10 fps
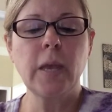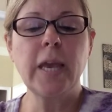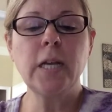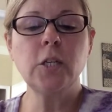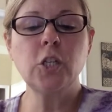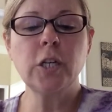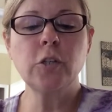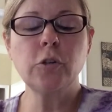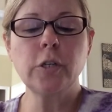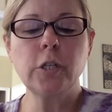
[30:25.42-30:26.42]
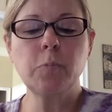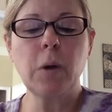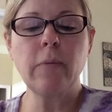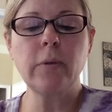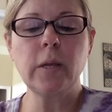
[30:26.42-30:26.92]
Each introduced
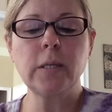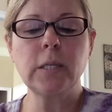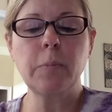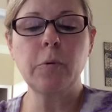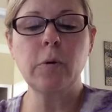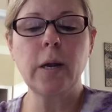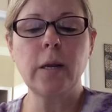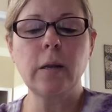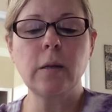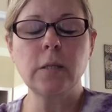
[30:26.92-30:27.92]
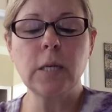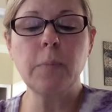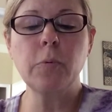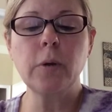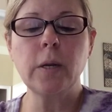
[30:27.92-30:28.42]
privately and separated
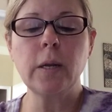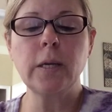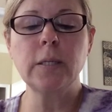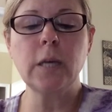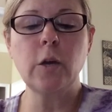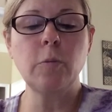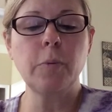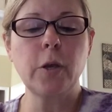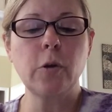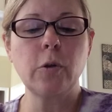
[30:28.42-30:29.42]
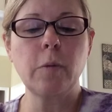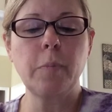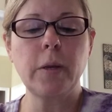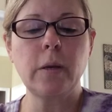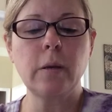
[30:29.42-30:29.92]
separate his own peculiar
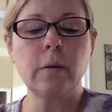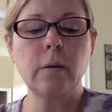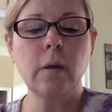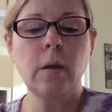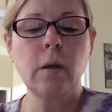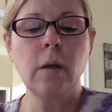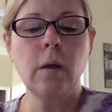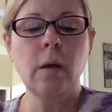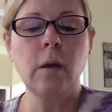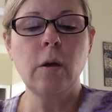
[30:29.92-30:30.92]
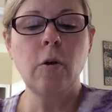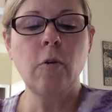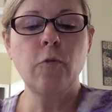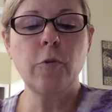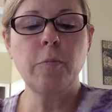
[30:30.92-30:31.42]
opinion.
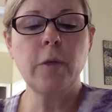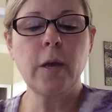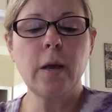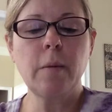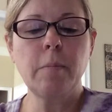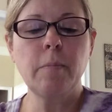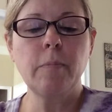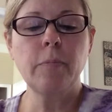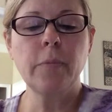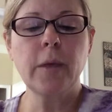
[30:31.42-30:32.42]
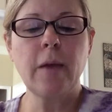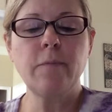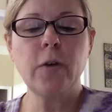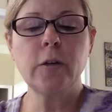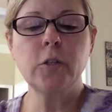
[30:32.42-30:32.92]
From them,
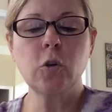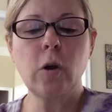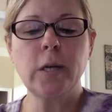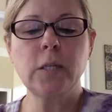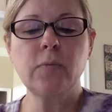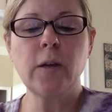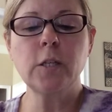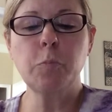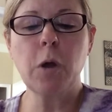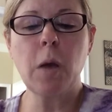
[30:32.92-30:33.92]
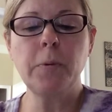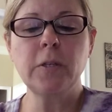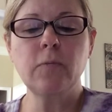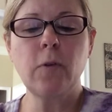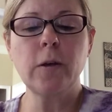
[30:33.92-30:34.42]
came false Christs, false
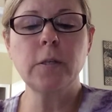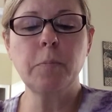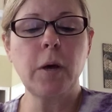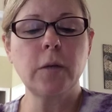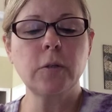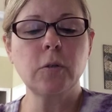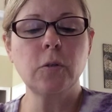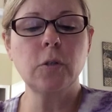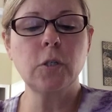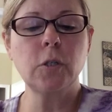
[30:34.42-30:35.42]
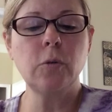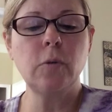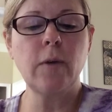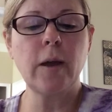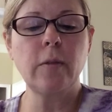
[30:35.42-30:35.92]
prophets, false apostles, who
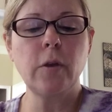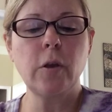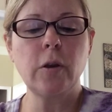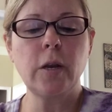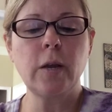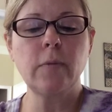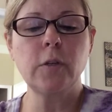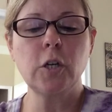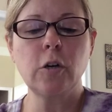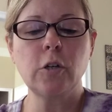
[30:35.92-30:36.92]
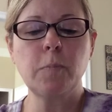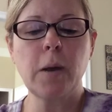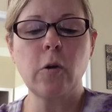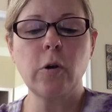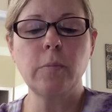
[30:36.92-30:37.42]
divided the unity of the church by
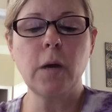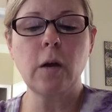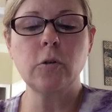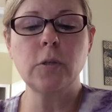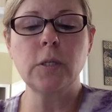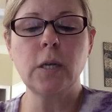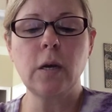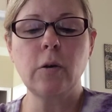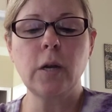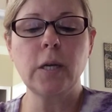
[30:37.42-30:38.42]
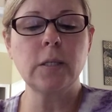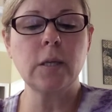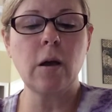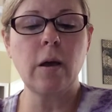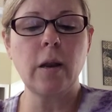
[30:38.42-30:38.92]
corrupt doctrines and uttered
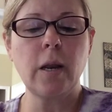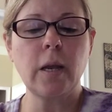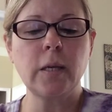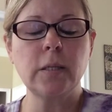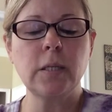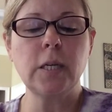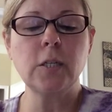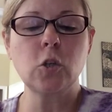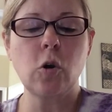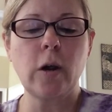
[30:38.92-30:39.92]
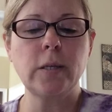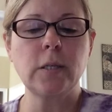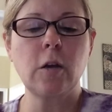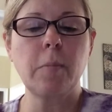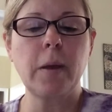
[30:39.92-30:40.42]
against God and against his
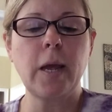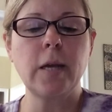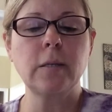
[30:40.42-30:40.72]
Christ. Talking about